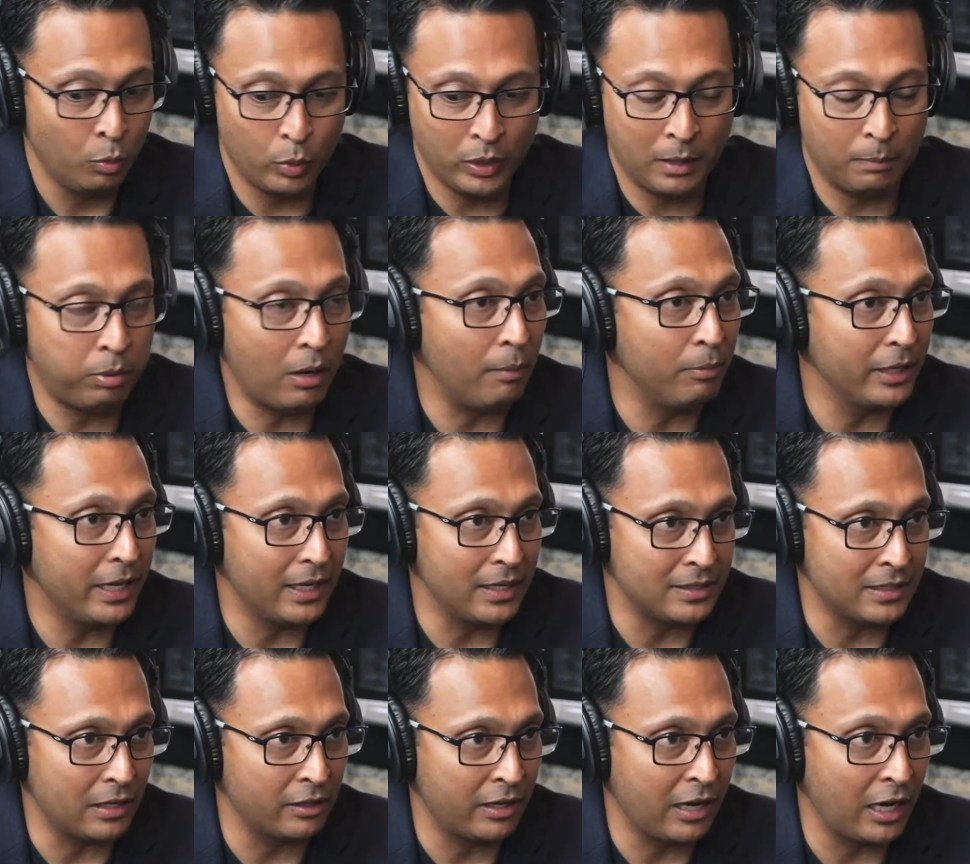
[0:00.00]
We can probably
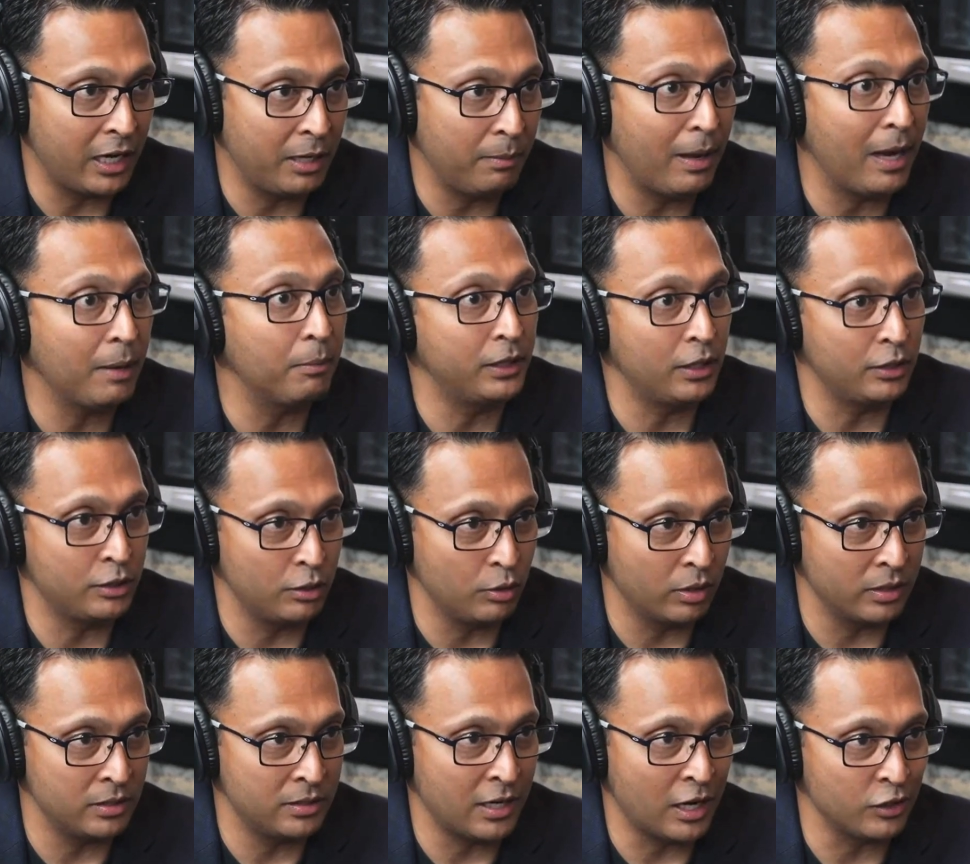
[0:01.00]
get a seller carryback, but there's
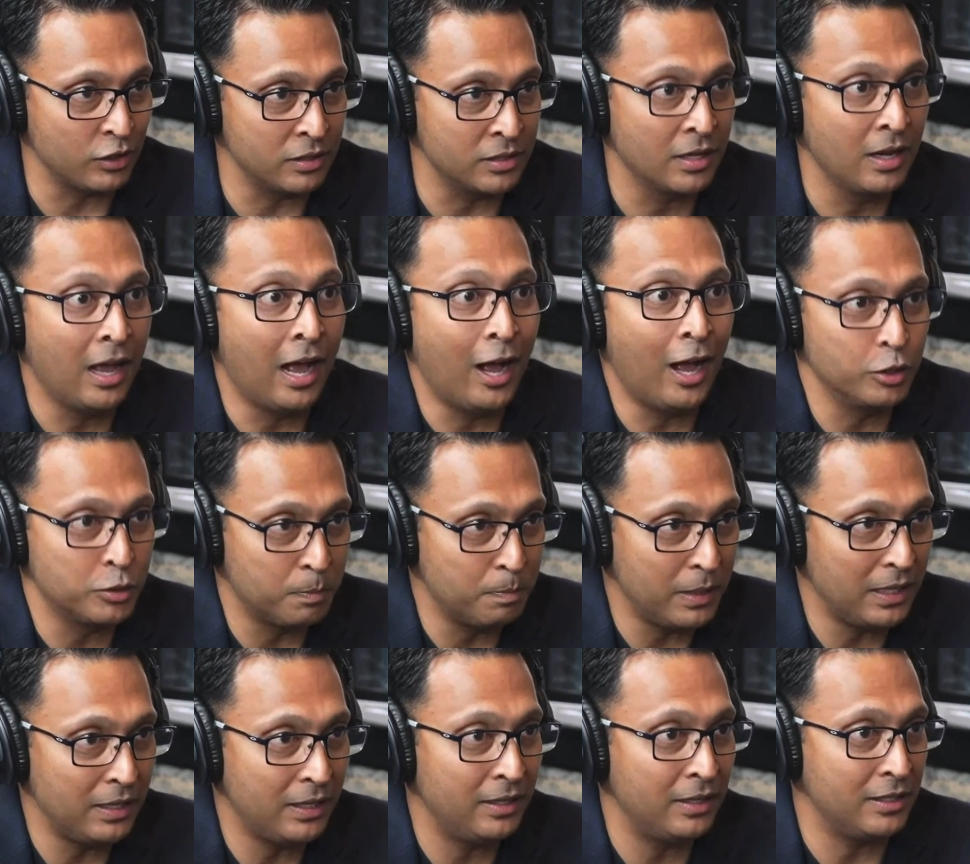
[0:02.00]
no concessions. House
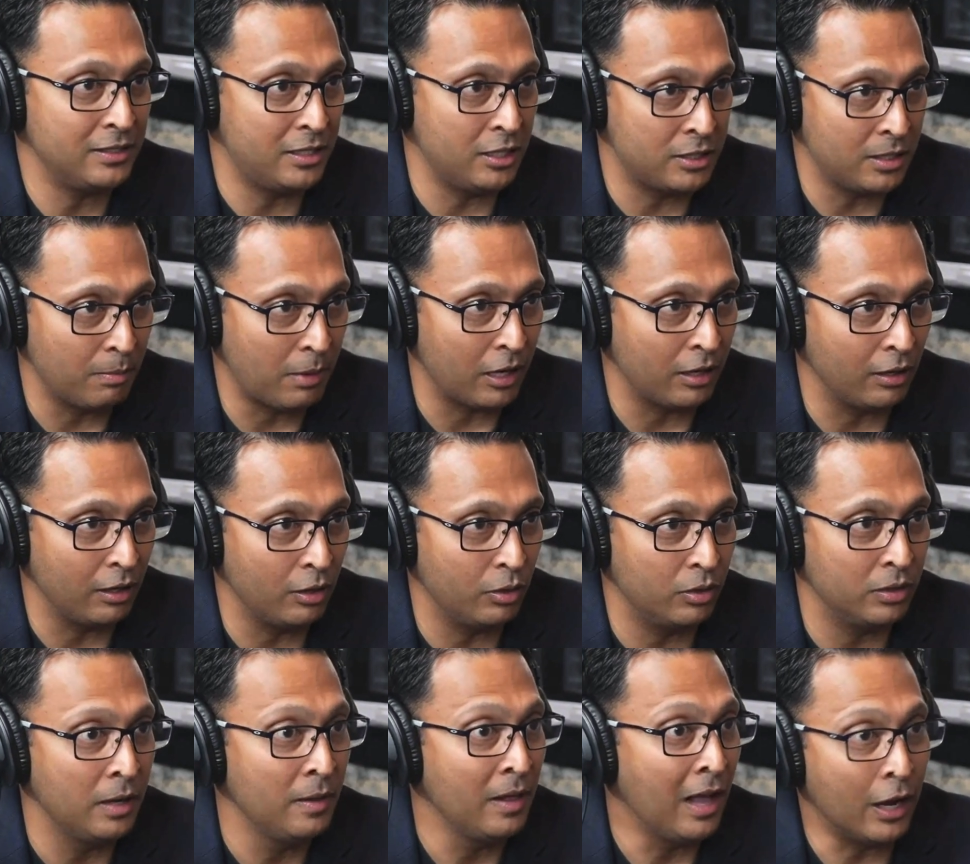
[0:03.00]
B is this amount of
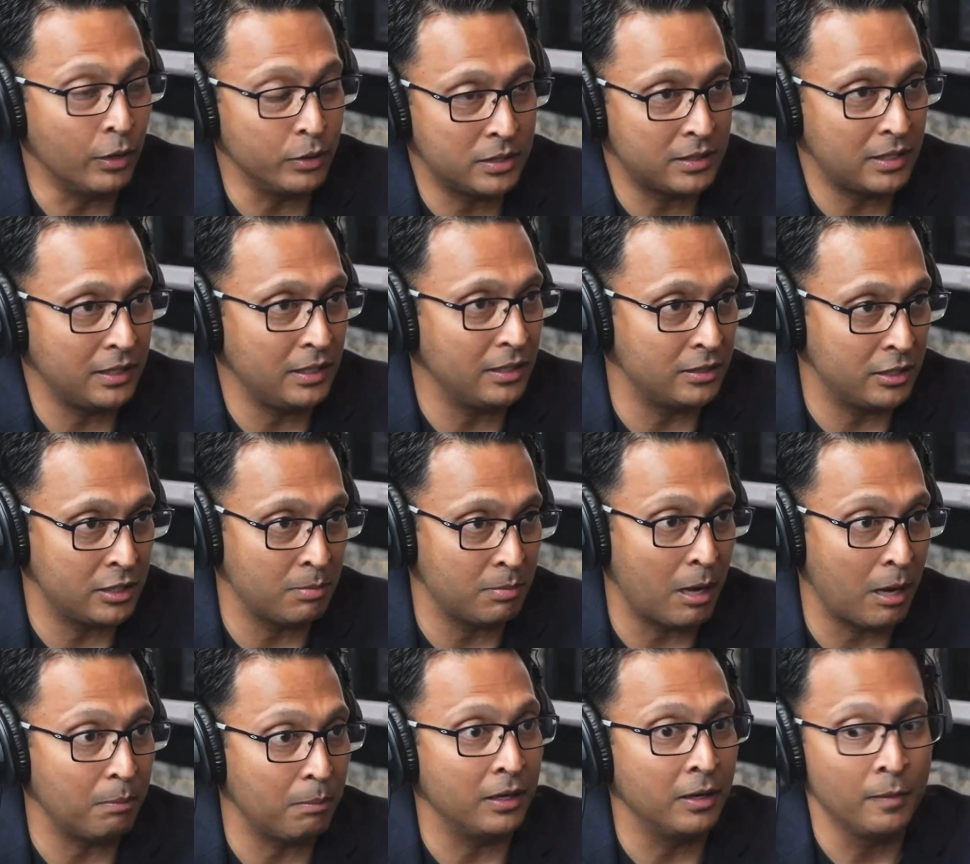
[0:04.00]
loan. House C is this
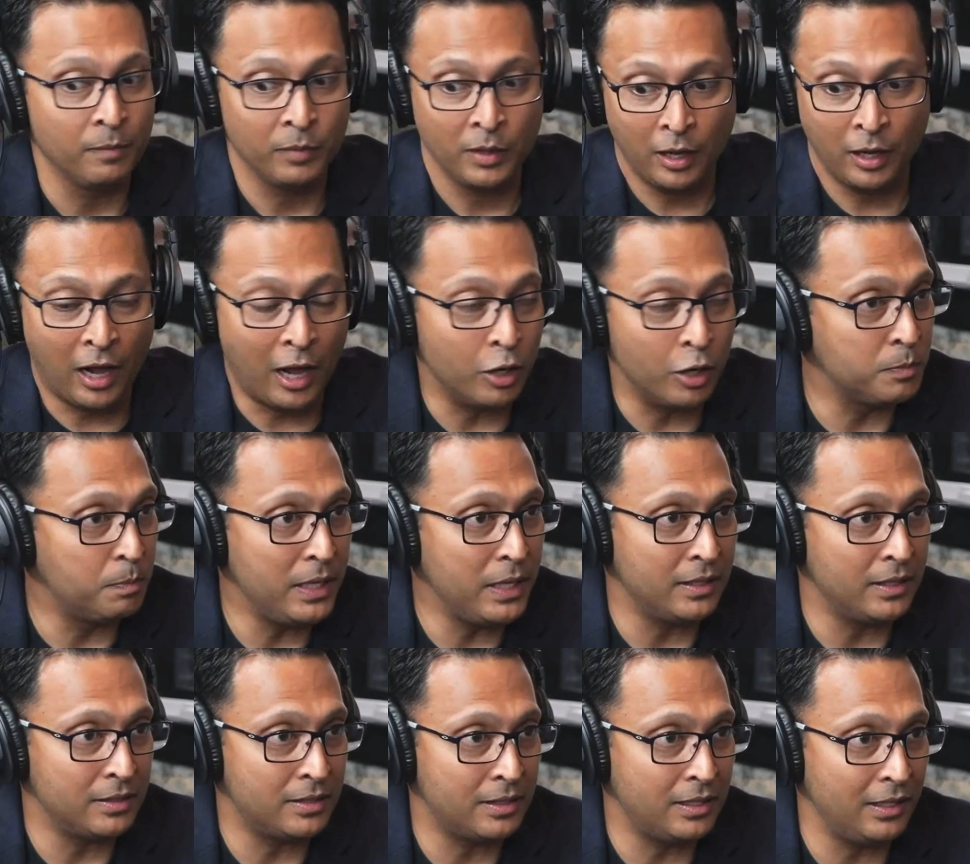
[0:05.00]
amount, but House
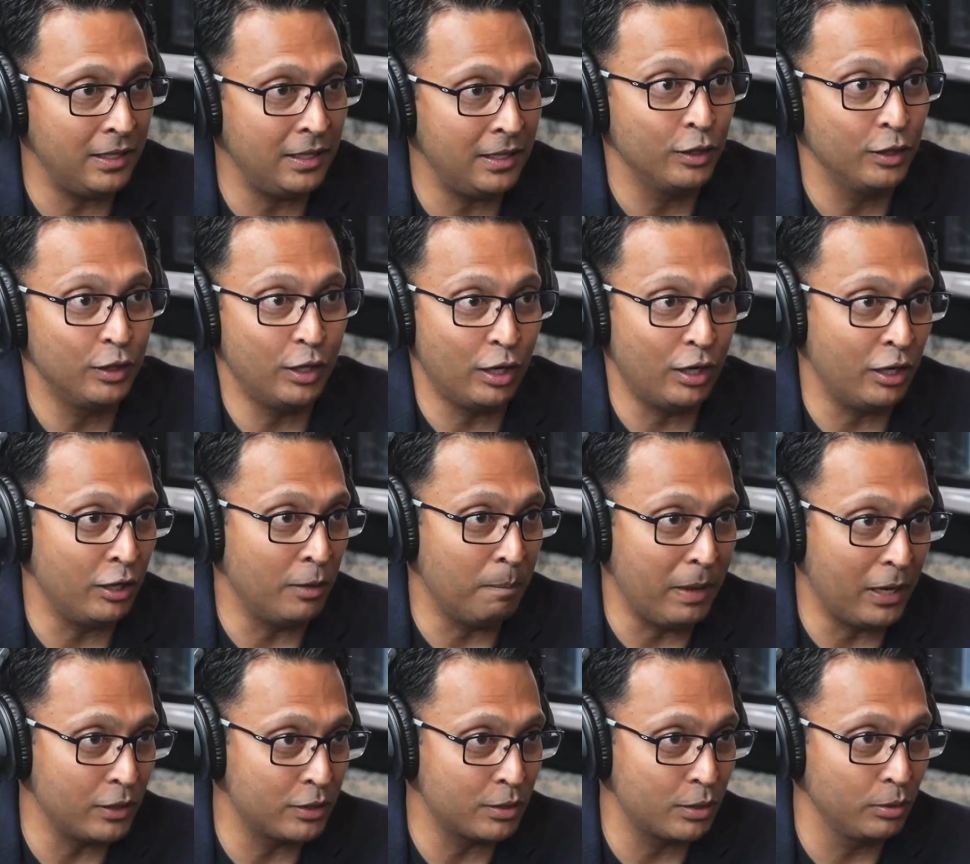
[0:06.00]
B and C, they're in a
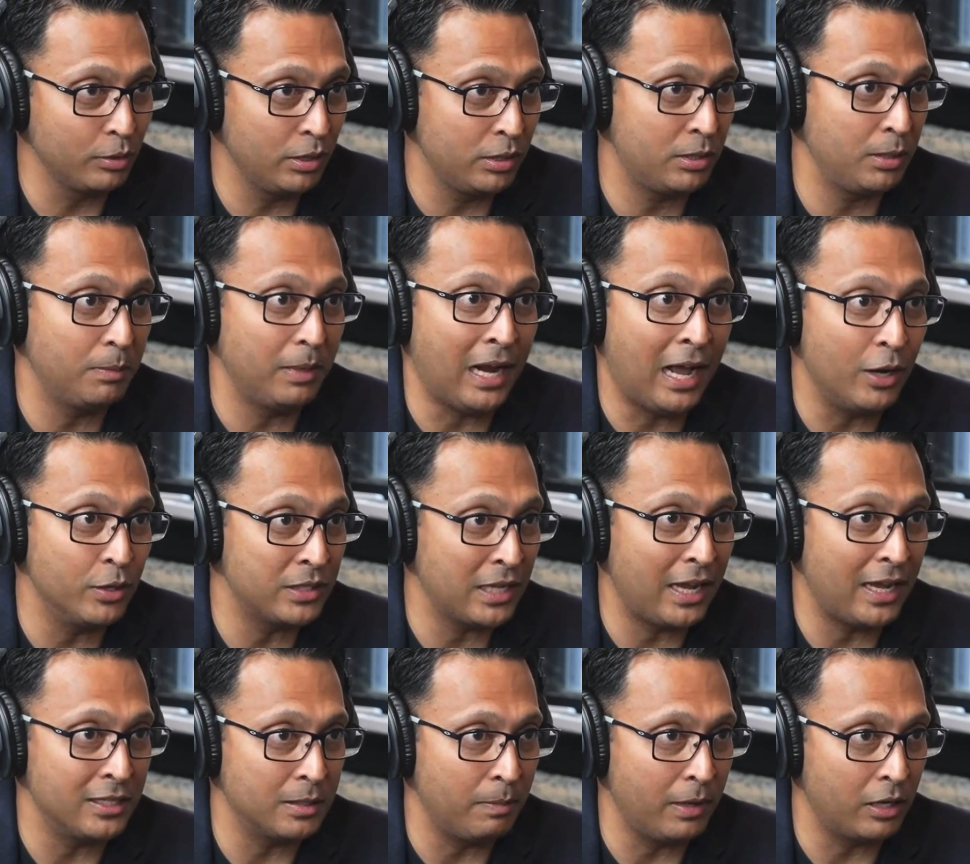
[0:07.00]
better school district, but House
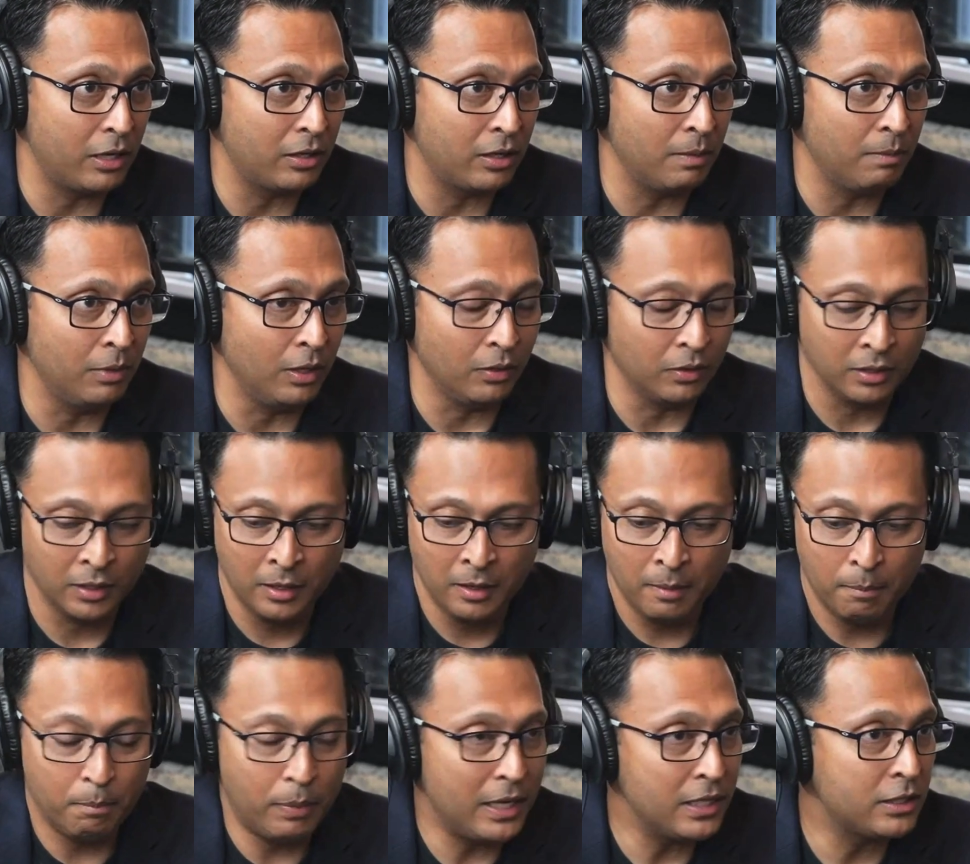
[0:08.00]
A has a better commute.
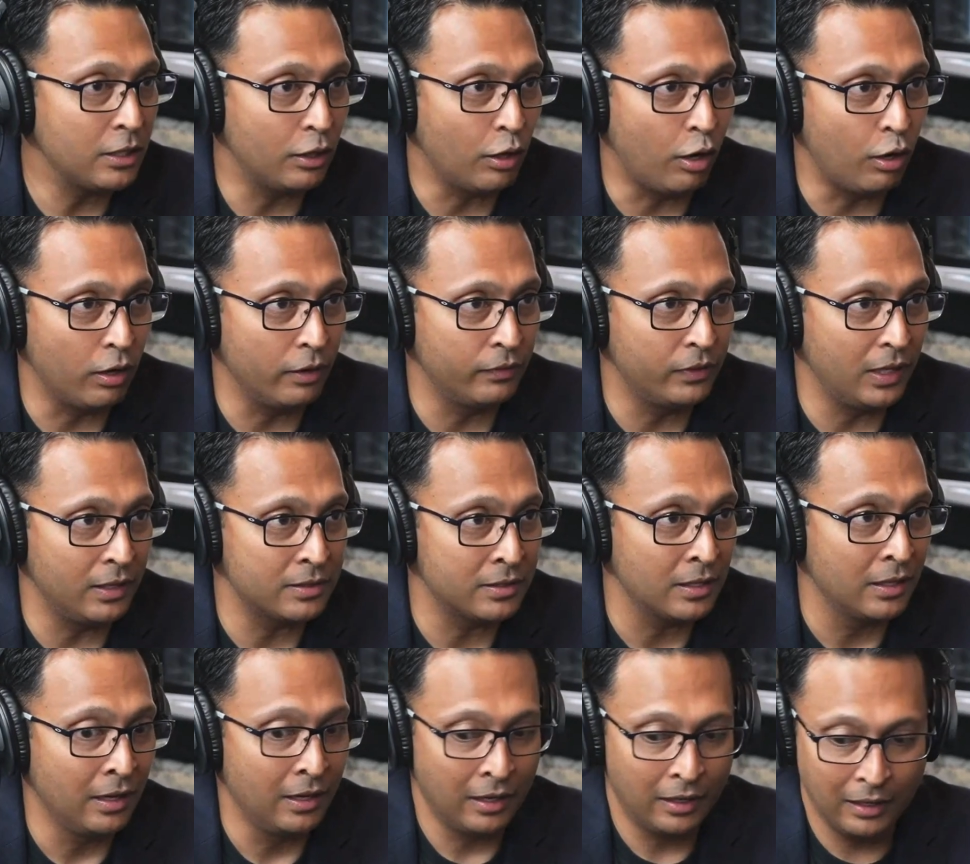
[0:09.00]
Based on all of
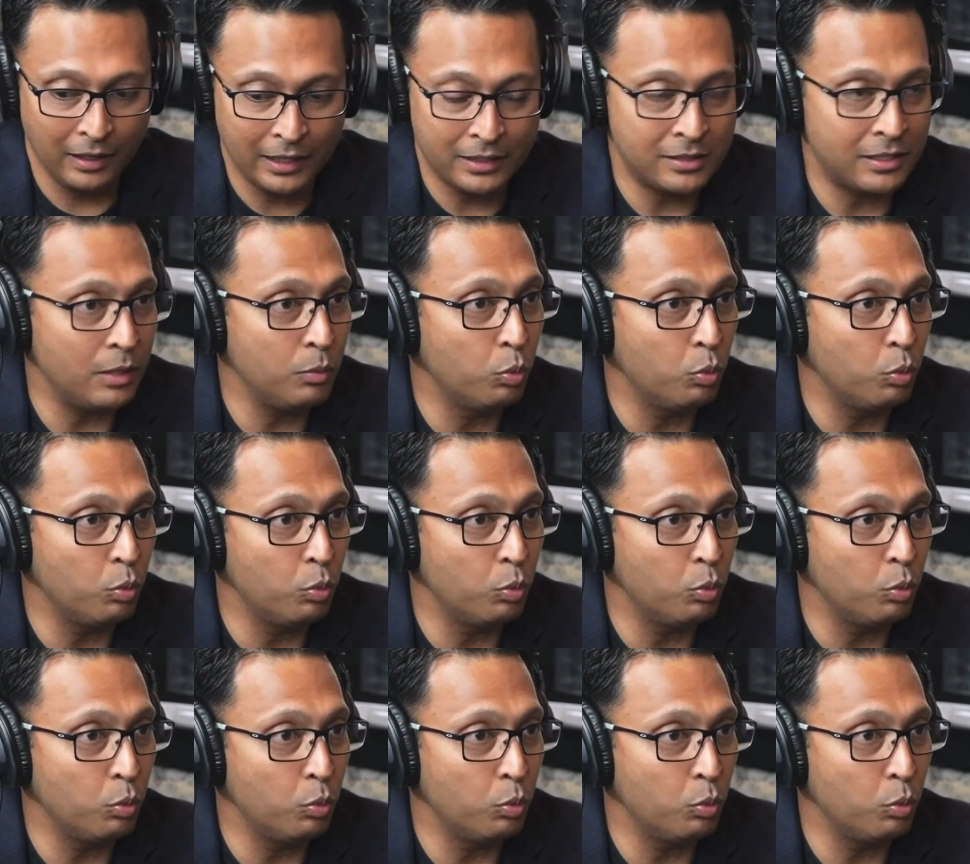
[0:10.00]
this, let's see